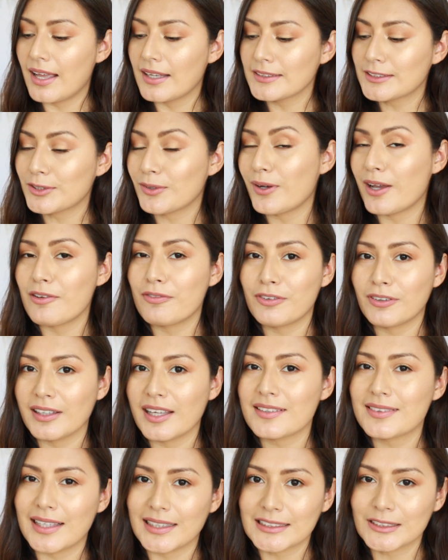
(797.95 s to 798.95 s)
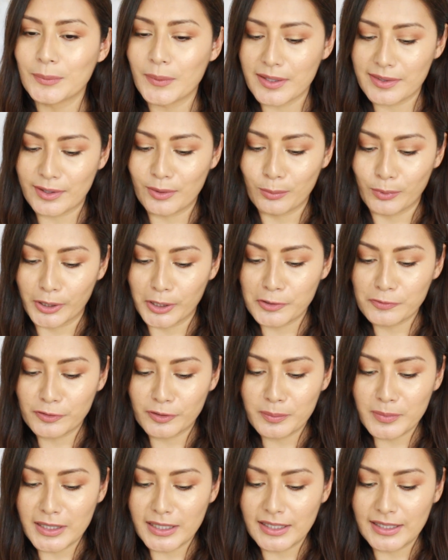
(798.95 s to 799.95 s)
So I feel like that's why they work
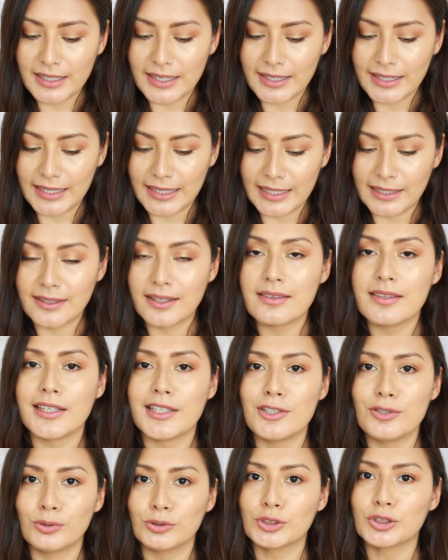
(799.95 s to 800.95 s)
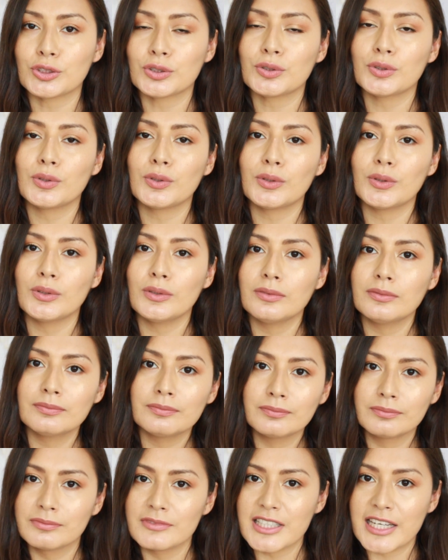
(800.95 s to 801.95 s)
for me in the neutral
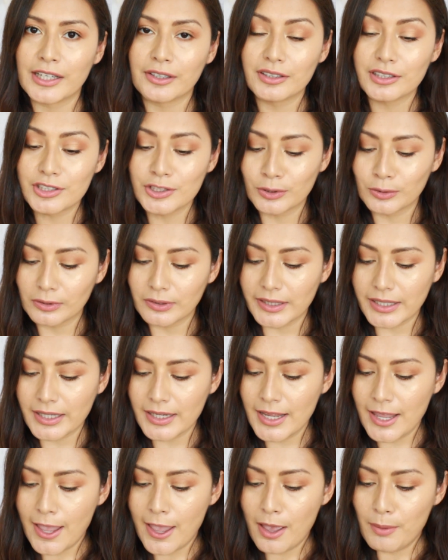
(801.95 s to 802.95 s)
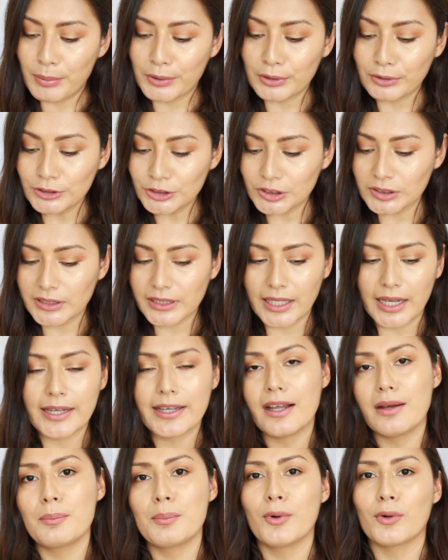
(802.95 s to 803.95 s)
territory. But usually I
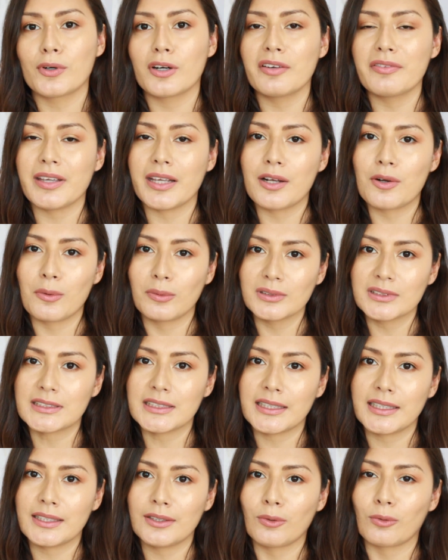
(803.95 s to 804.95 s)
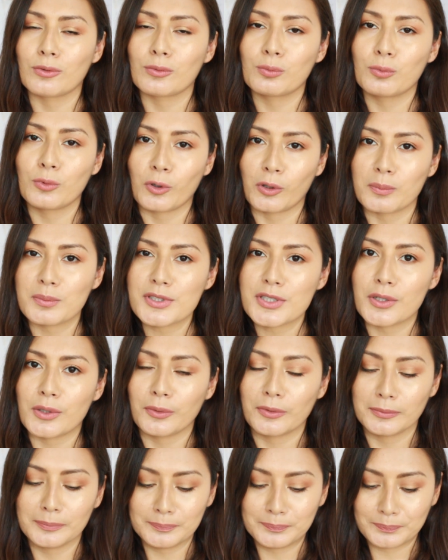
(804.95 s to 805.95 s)
am more of a golden or warm
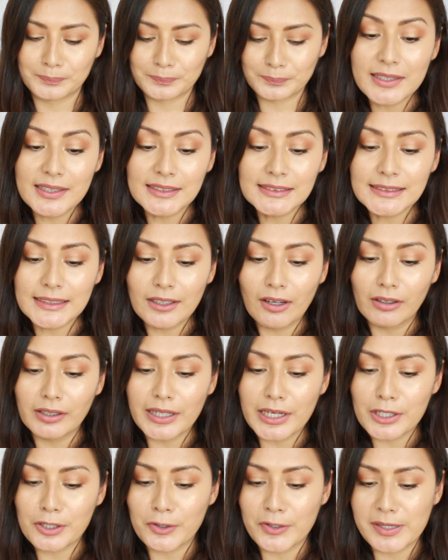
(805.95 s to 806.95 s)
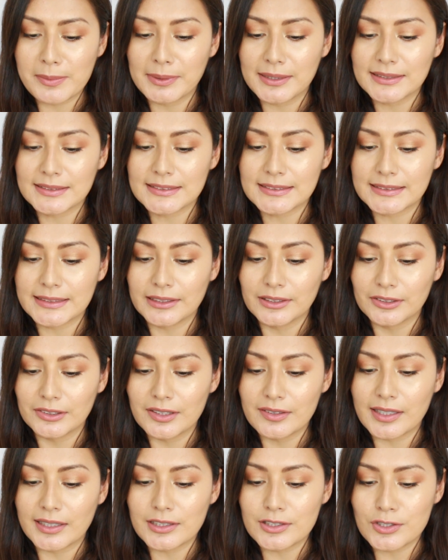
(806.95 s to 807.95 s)
tone. Because they are a cream
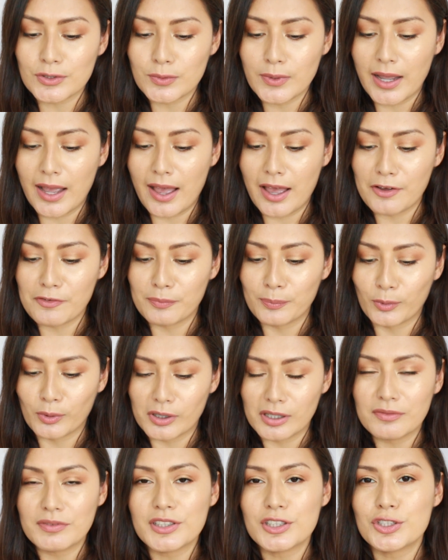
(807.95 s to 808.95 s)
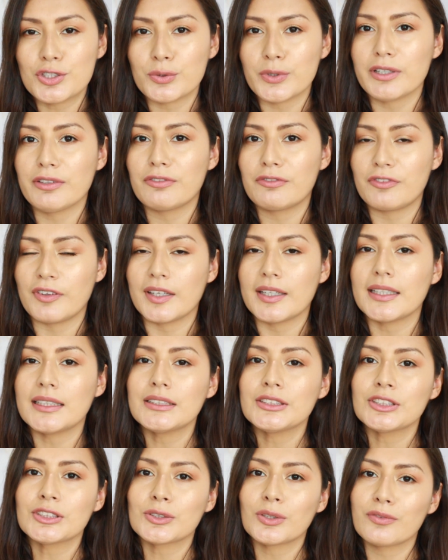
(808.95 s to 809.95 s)
concealer, they do have more of a dewy
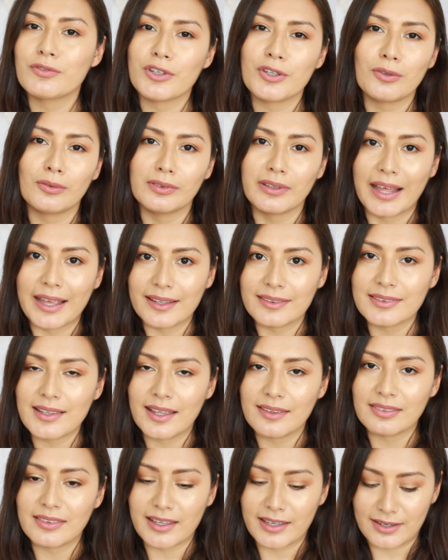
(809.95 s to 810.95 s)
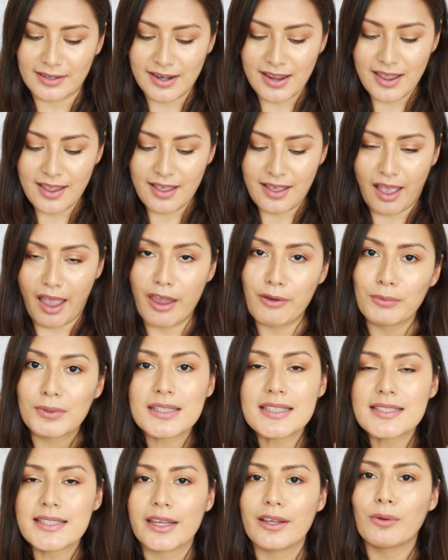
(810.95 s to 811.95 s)
finish. So if you don't like that, then I
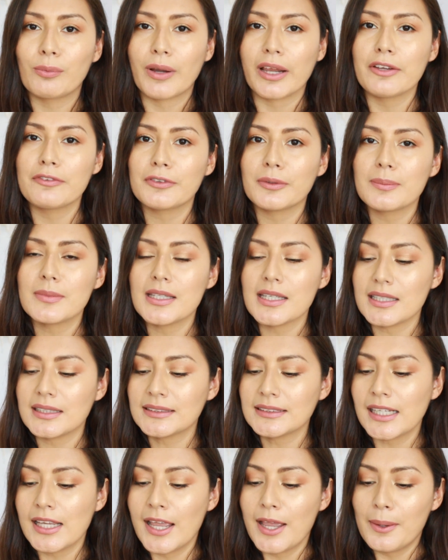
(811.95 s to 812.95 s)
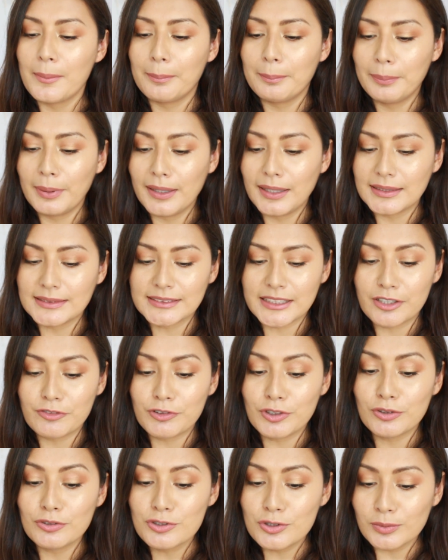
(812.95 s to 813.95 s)
would stay away from these. But
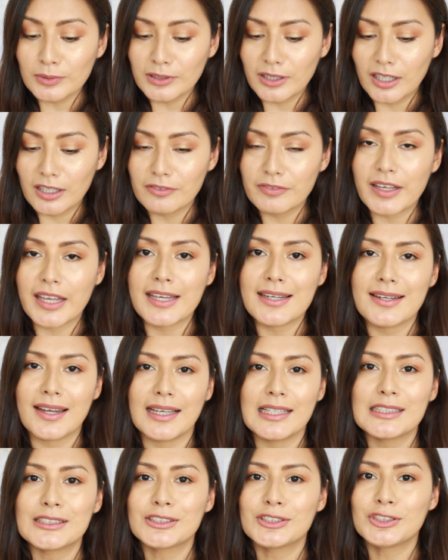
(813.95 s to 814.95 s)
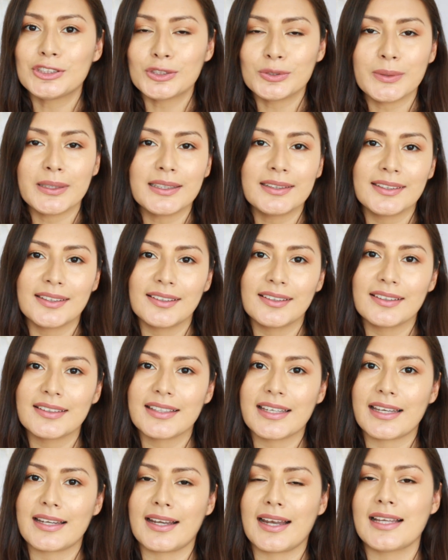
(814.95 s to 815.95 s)
if you do love a nice dewy
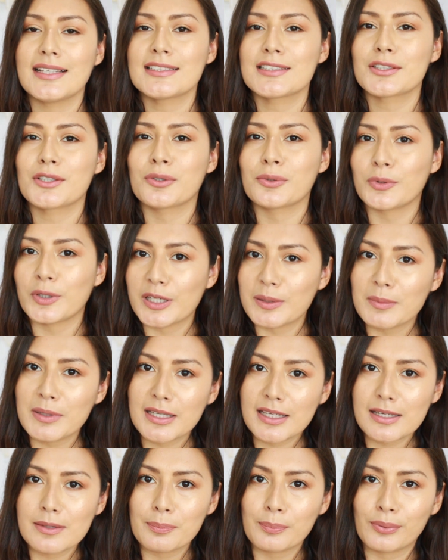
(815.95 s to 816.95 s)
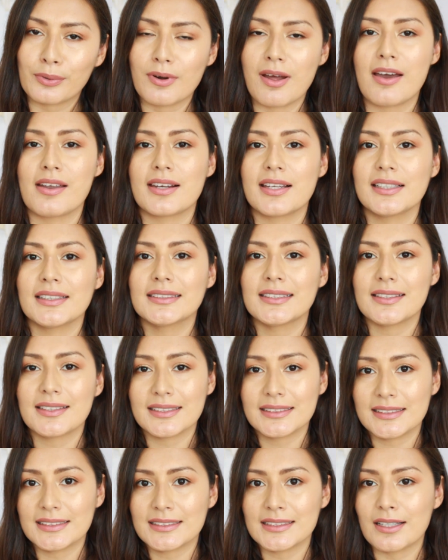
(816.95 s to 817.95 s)
look, a nice creamy product,
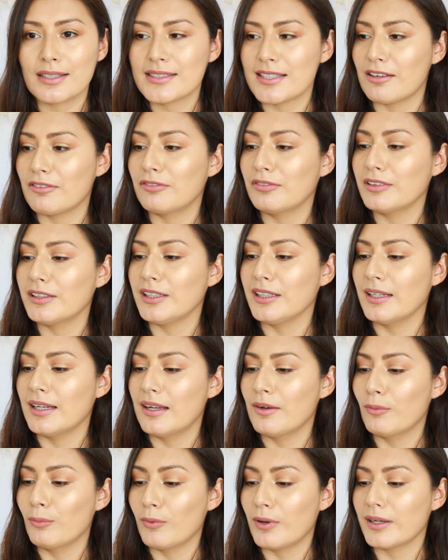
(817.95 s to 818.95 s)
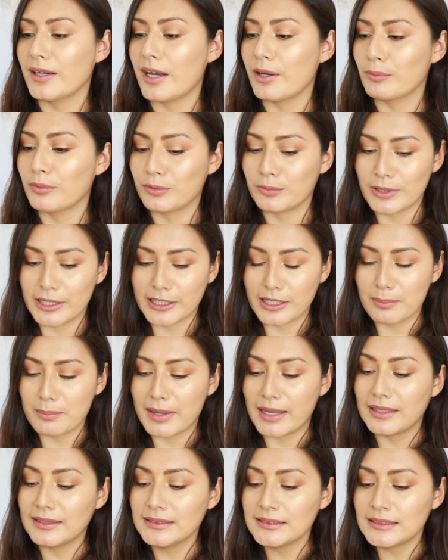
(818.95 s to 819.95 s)
this is definitely one I would
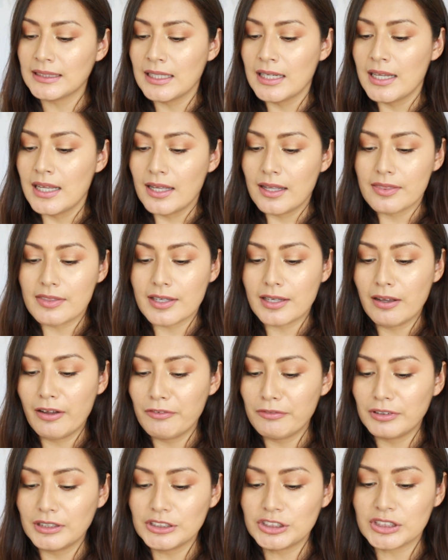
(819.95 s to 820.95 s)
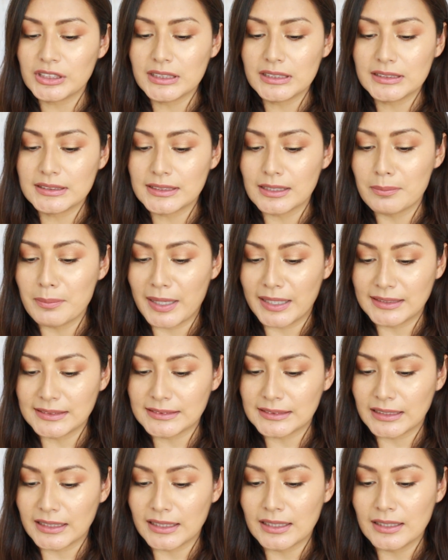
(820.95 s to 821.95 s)
recommend. The coverage is
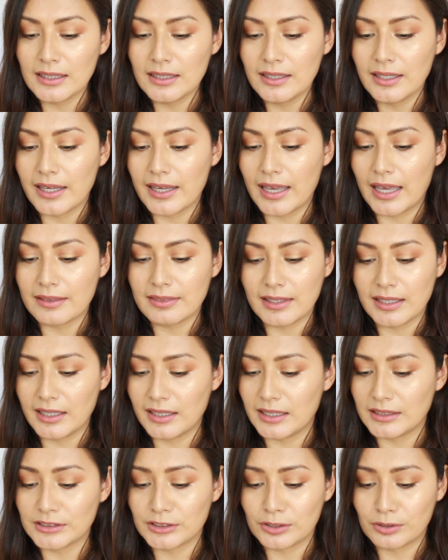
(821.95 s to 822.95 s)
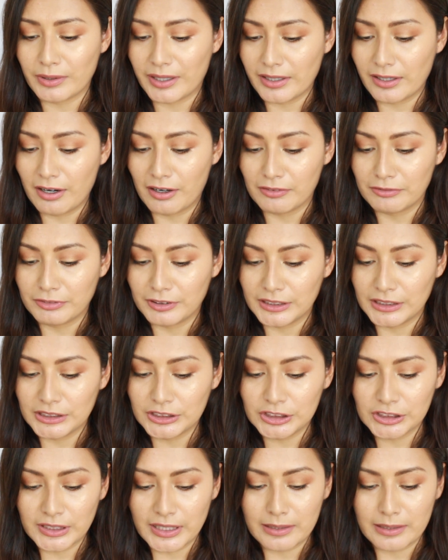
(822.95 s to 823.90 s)
amazing. I think it has great coverage.